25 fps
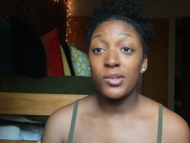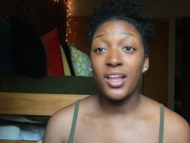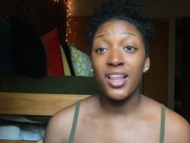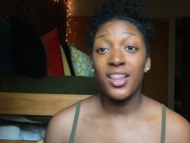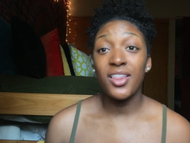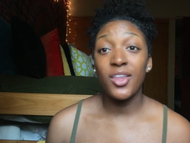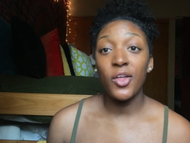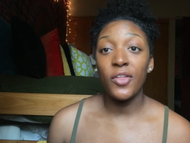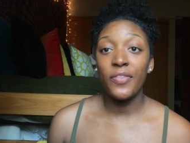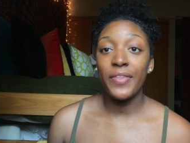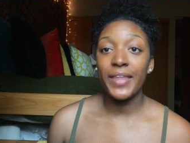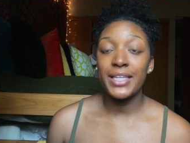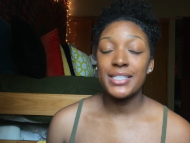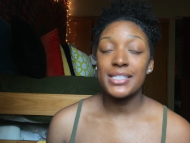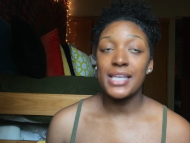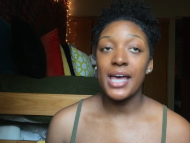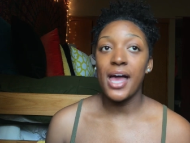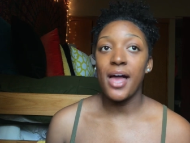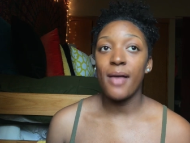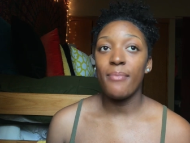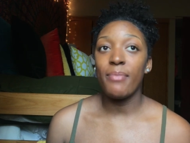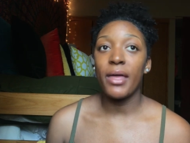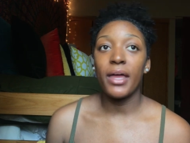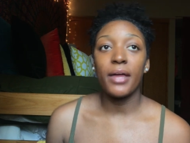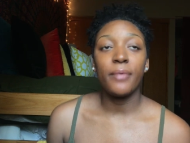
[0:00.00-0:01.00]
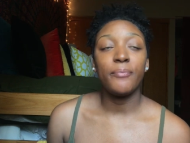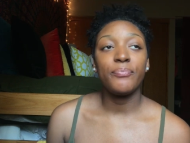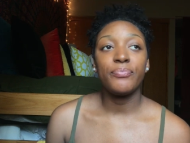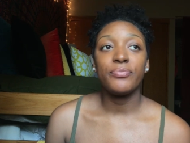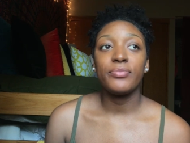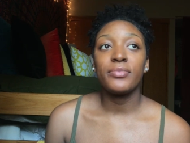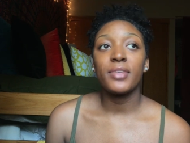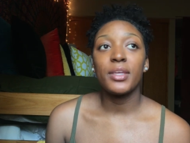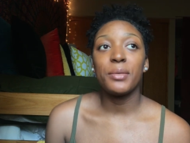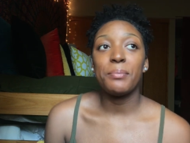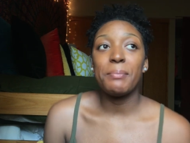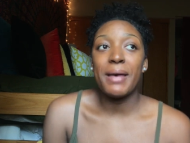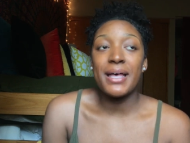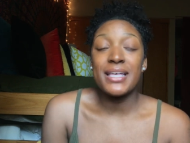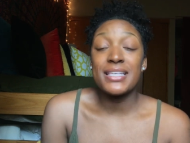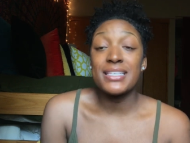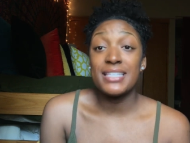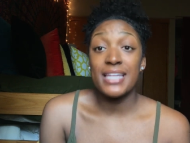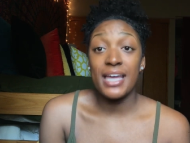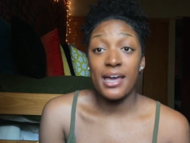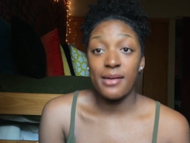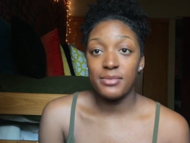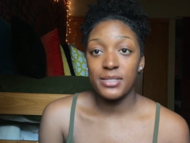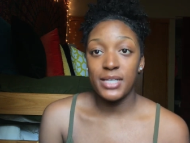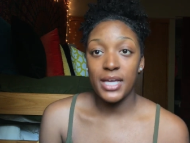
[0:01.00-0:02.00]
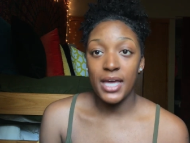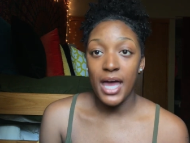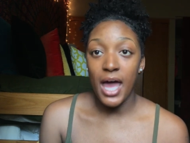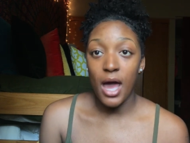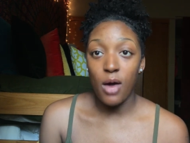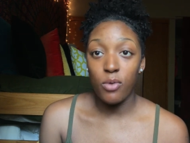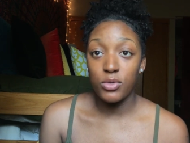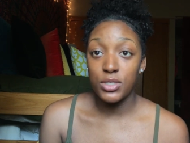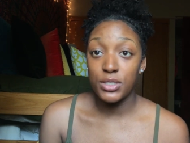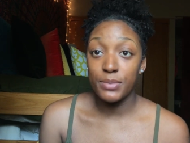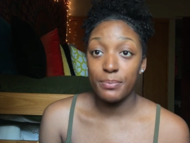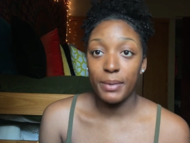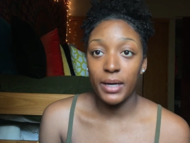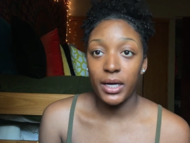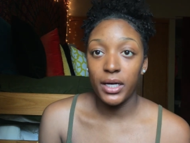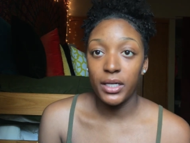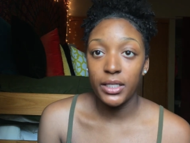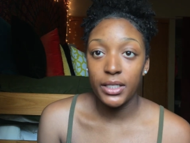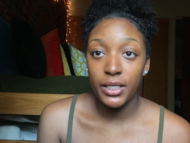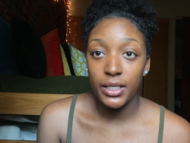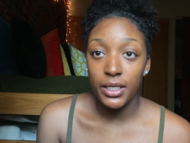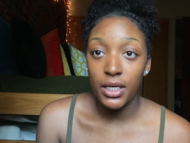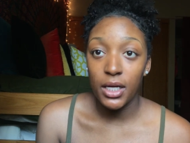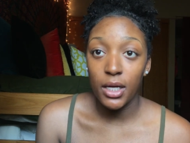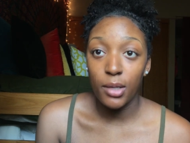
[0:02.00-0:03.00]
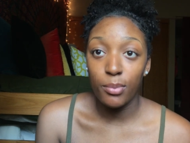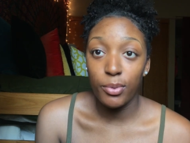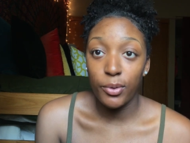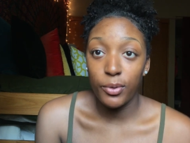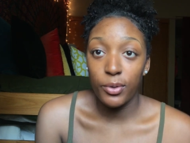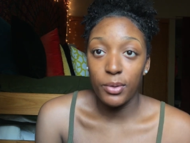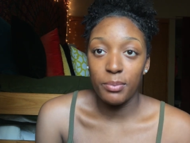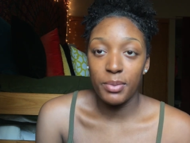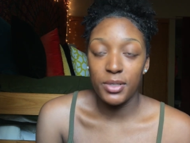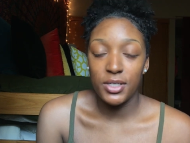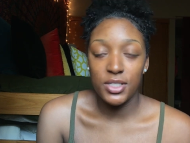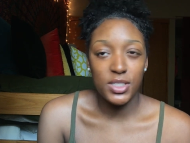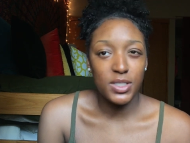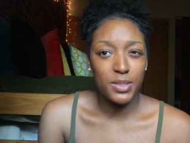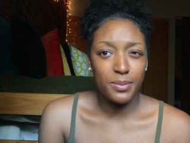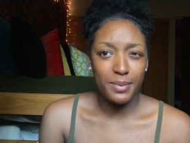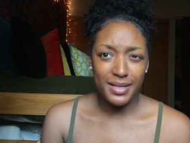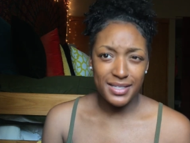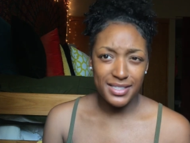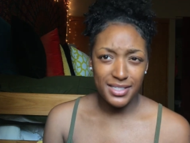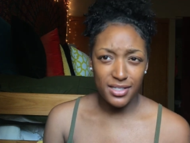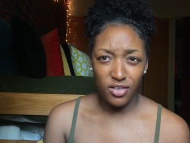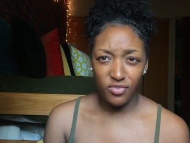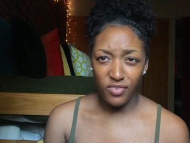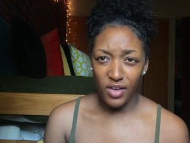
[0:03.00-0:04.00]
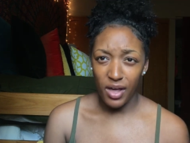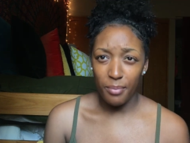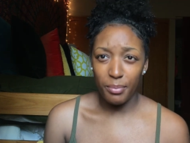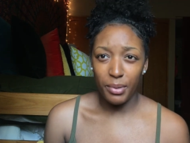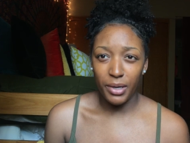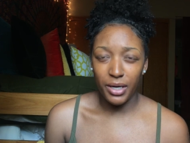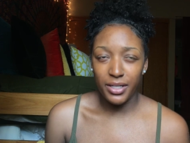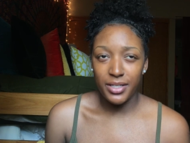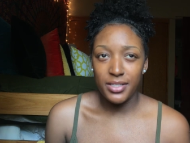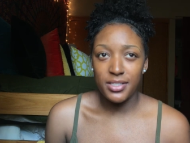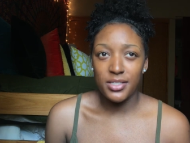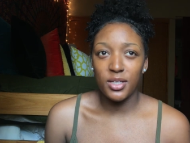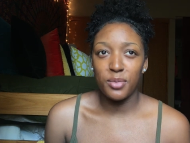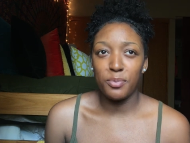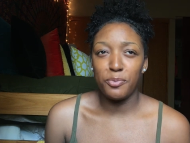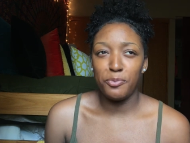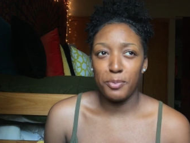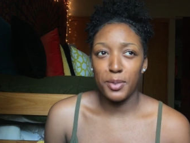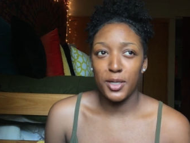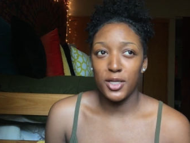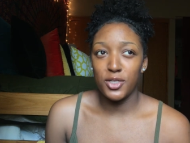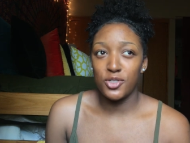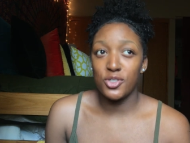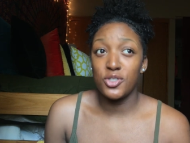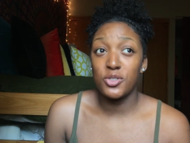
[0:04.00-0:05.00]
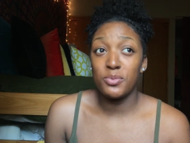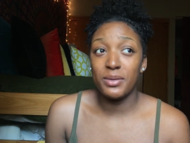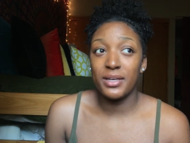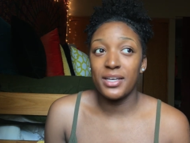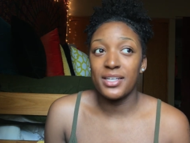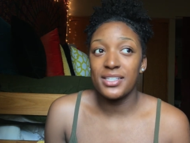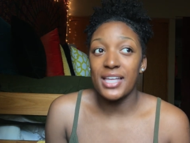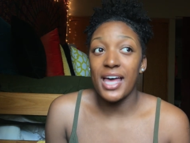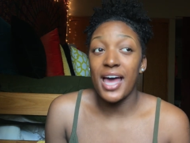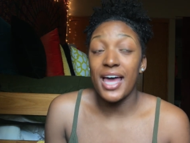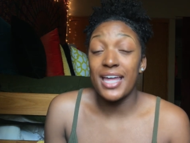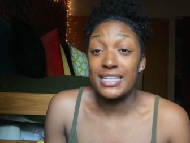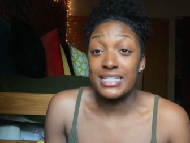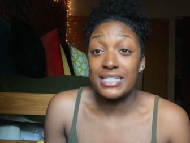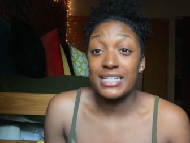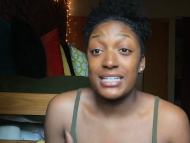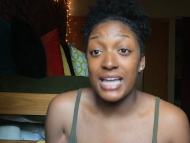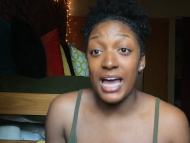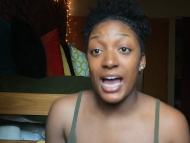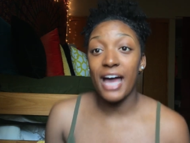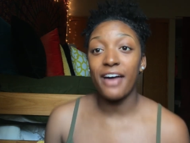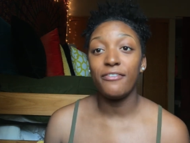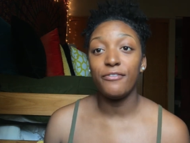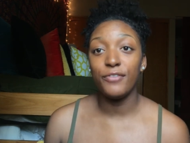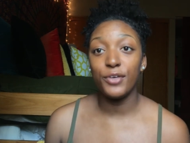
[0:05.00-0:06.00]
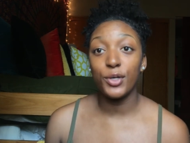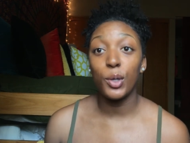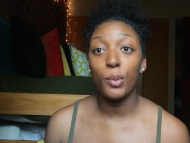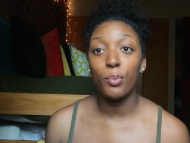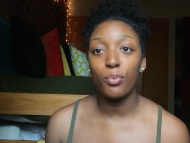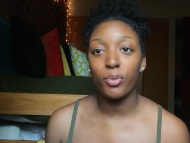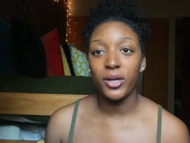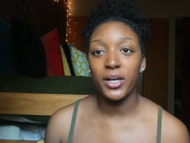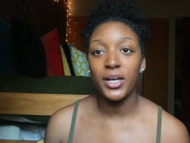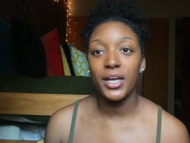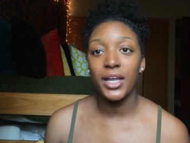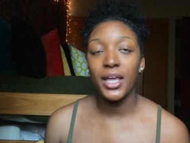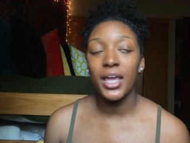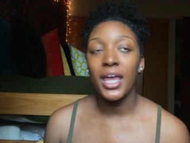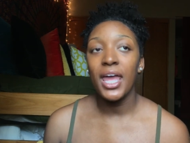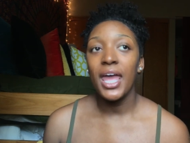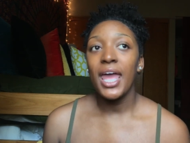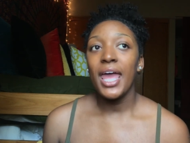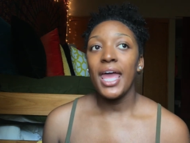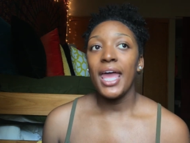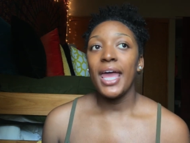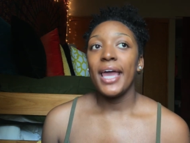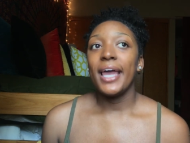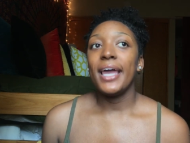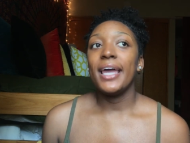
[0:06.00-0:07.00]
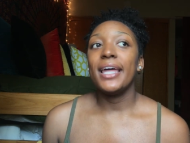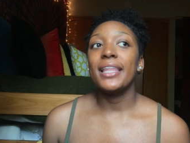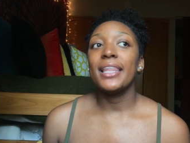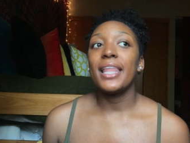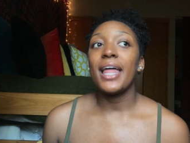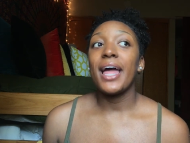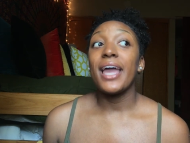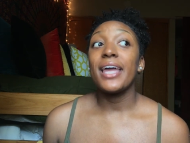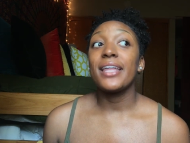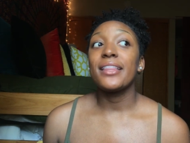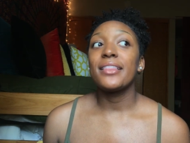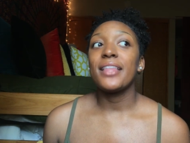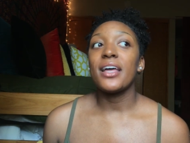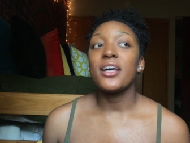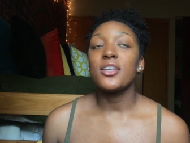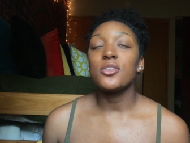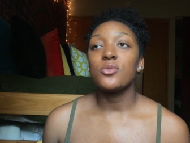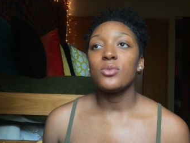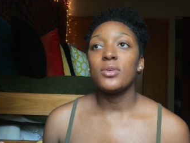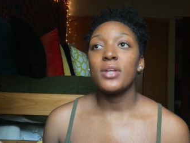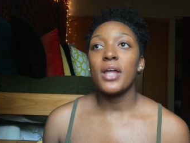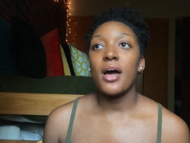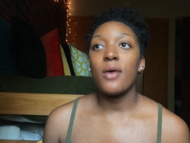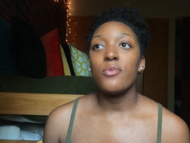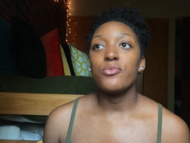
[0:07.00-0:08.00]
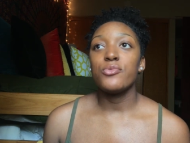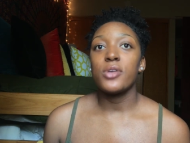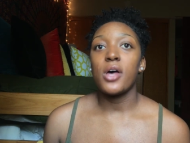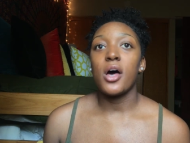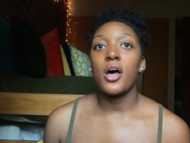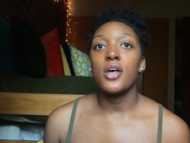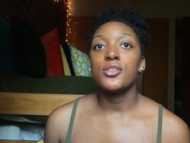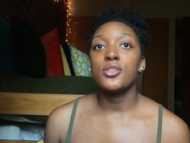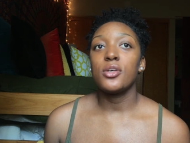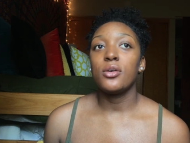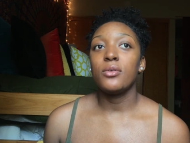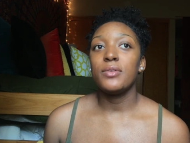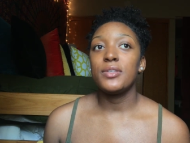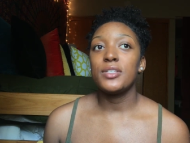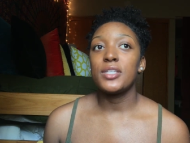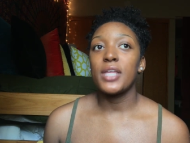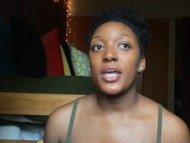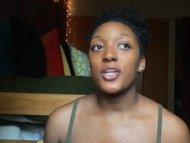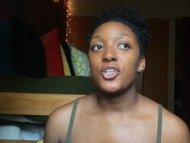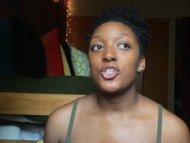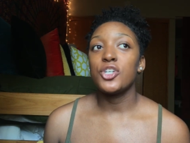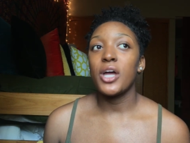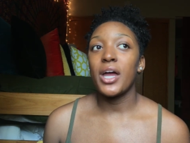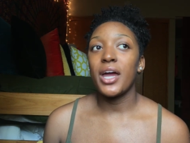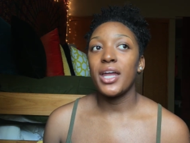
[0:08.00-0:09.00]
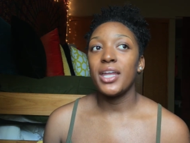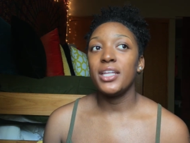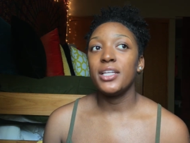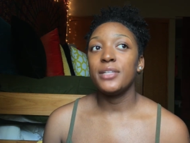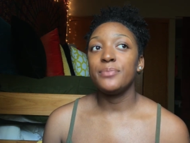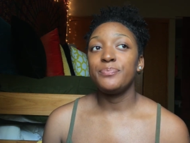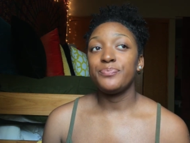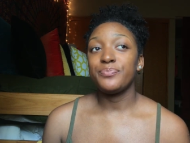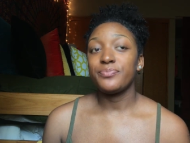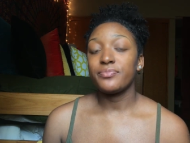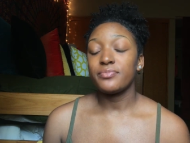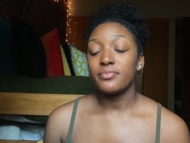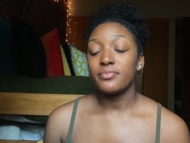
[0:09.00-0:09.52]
along that time. Like my Snapchat, I was barely uploading pictures of myself. I barely took pictures because I did not feel pretty. And like that's when I also was like trying to